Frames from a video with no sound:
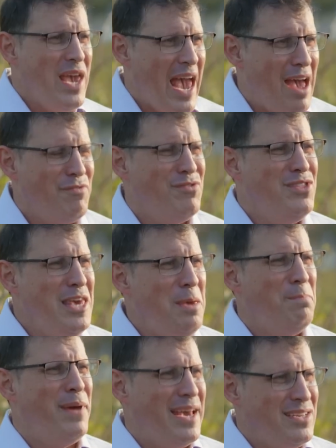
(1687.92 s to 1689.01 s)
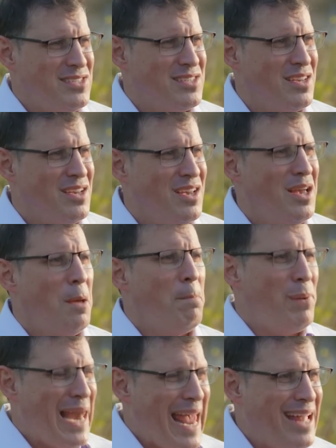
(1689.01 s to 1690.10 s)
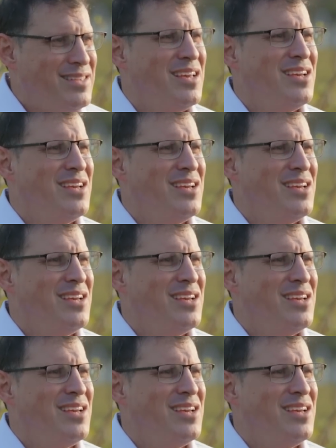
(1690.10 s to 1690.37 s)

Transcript: have the best plant